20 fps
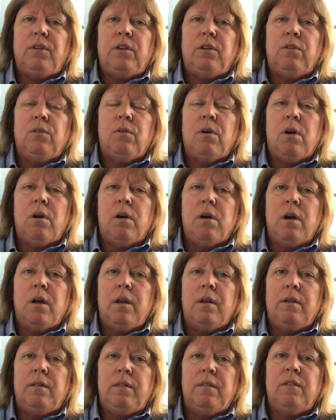you
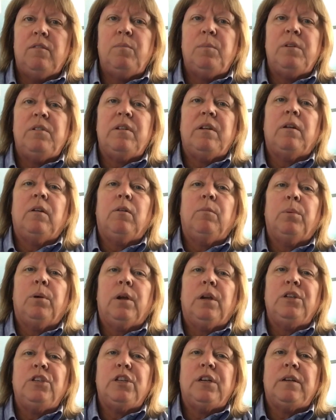on this particular
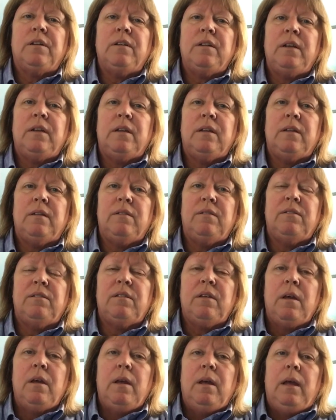project is